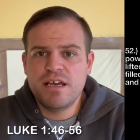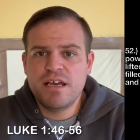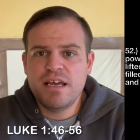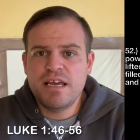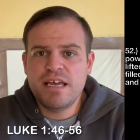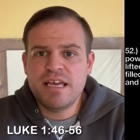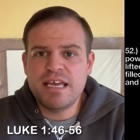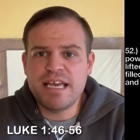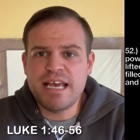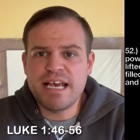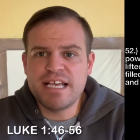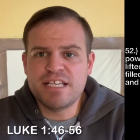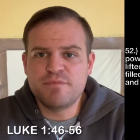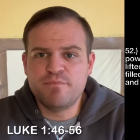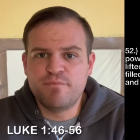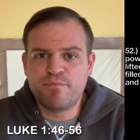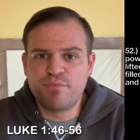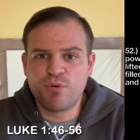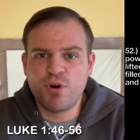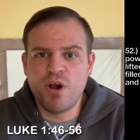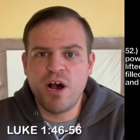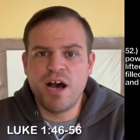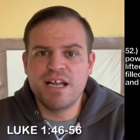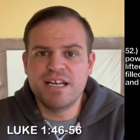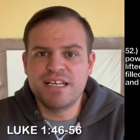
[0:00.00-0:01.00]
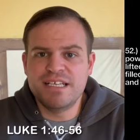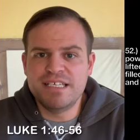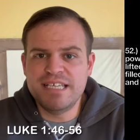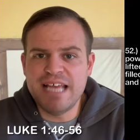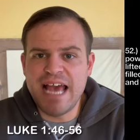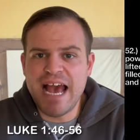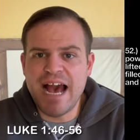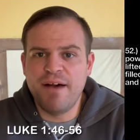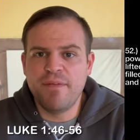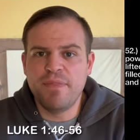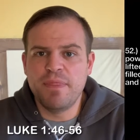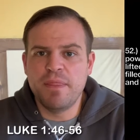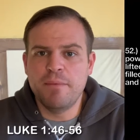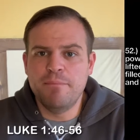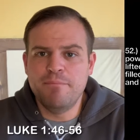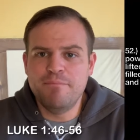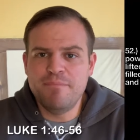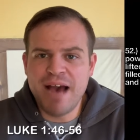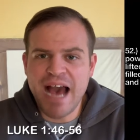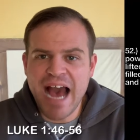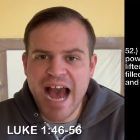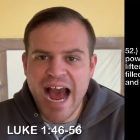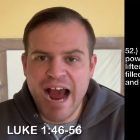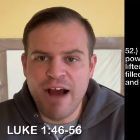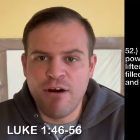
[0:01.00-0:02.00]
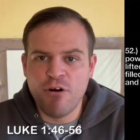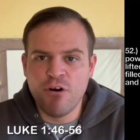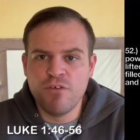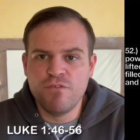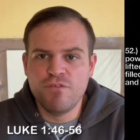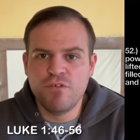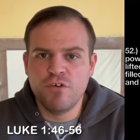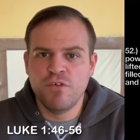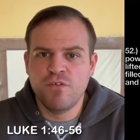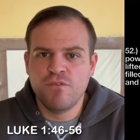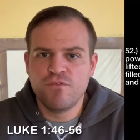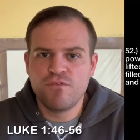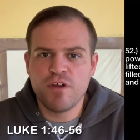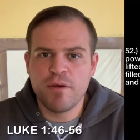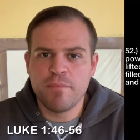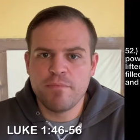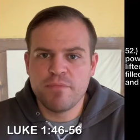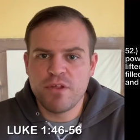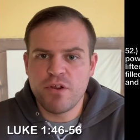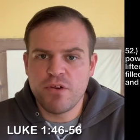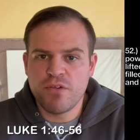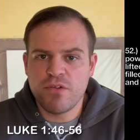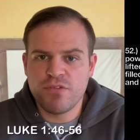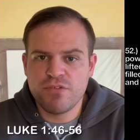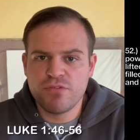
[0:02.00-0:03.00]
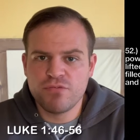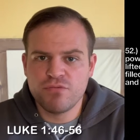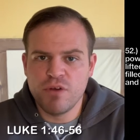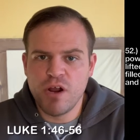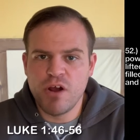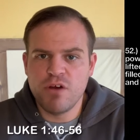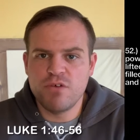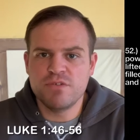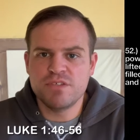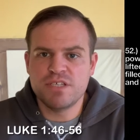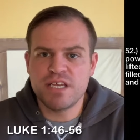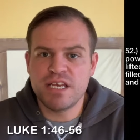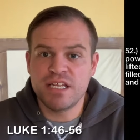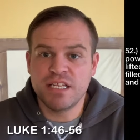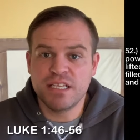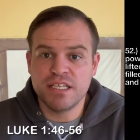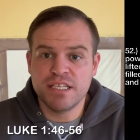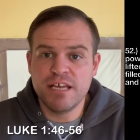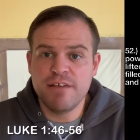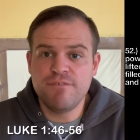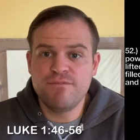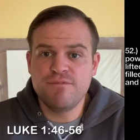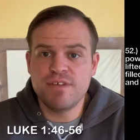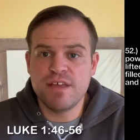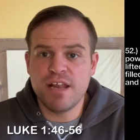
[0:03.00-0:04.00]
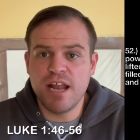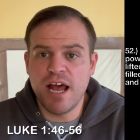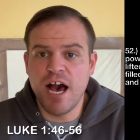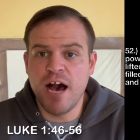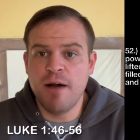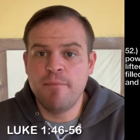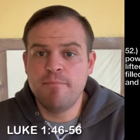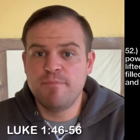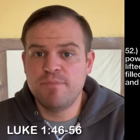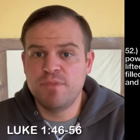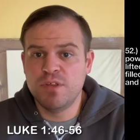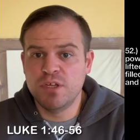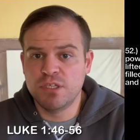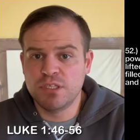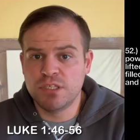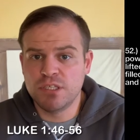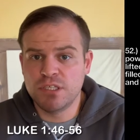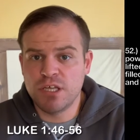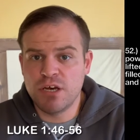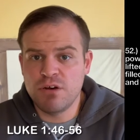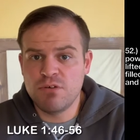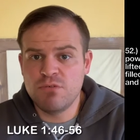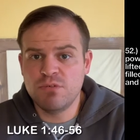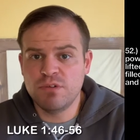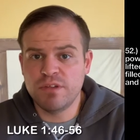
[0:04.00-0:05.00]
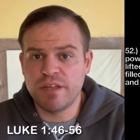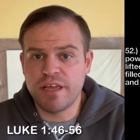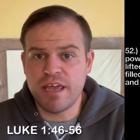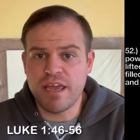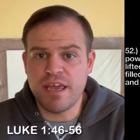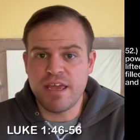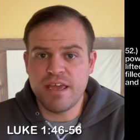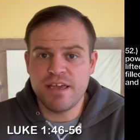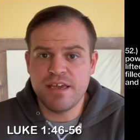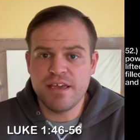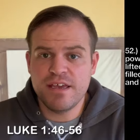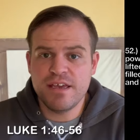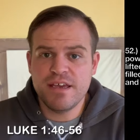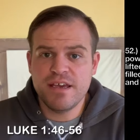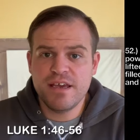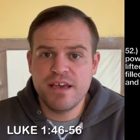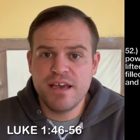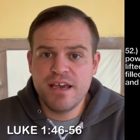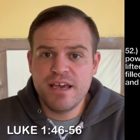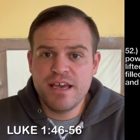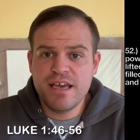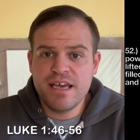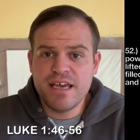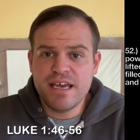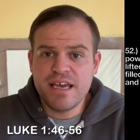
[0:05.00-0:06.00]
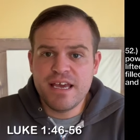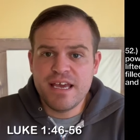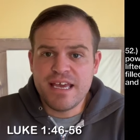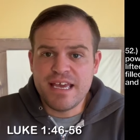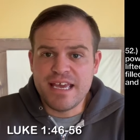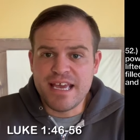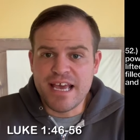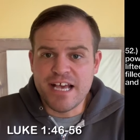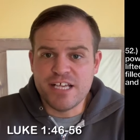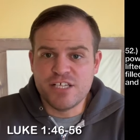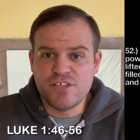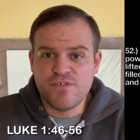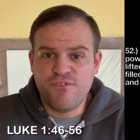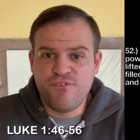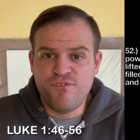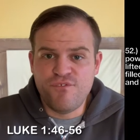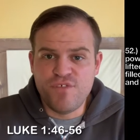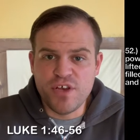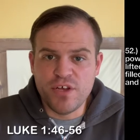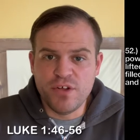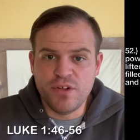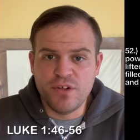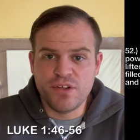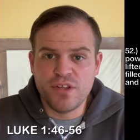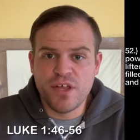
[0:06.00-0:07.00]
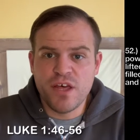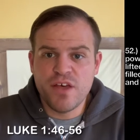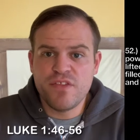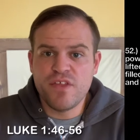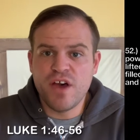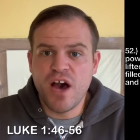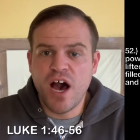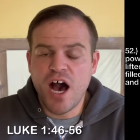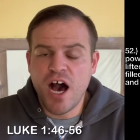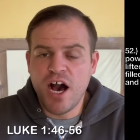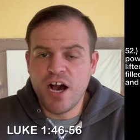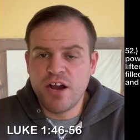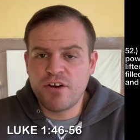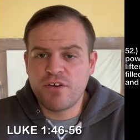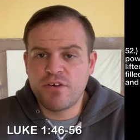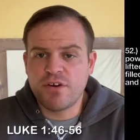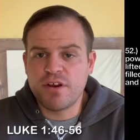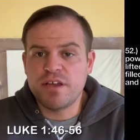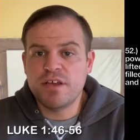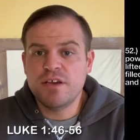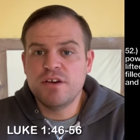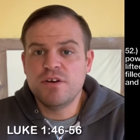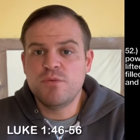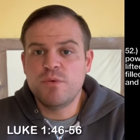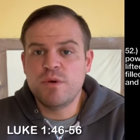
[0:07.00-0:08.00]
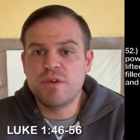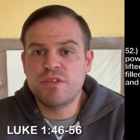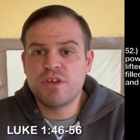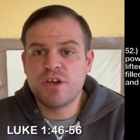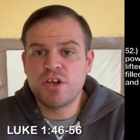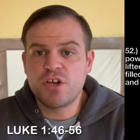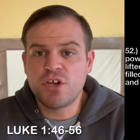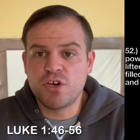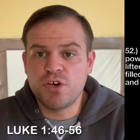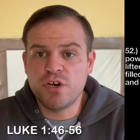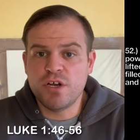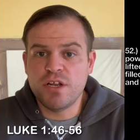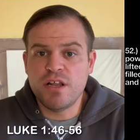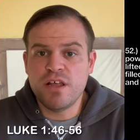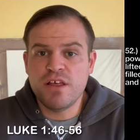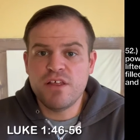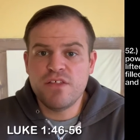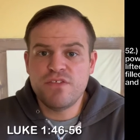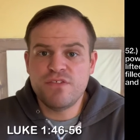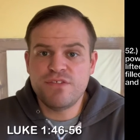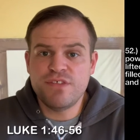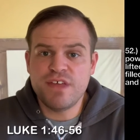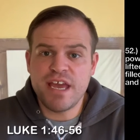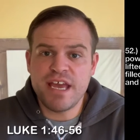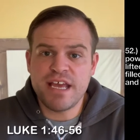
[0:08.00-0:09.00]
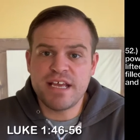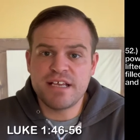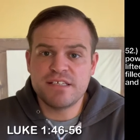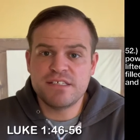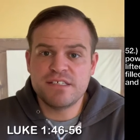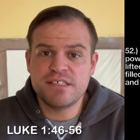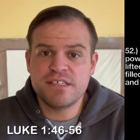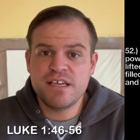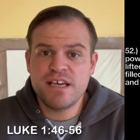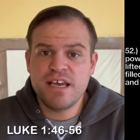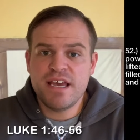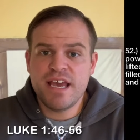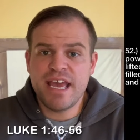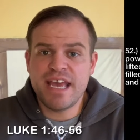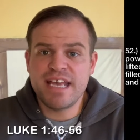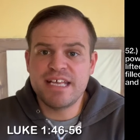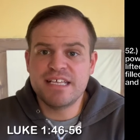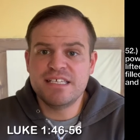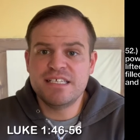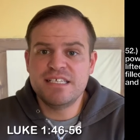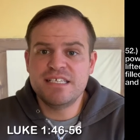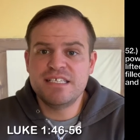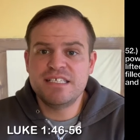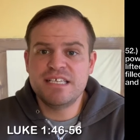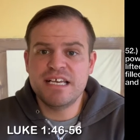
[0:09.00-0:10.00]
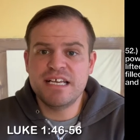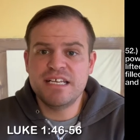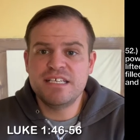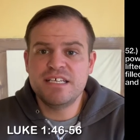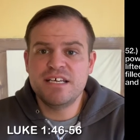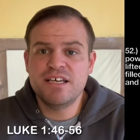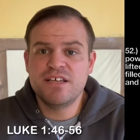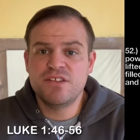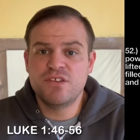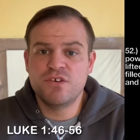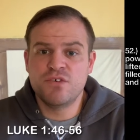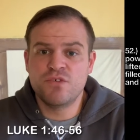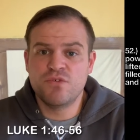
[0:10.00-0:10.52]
He has brought down the powerful from their thrones and lifted up the lowly. He has filled the hungry with good things and sent the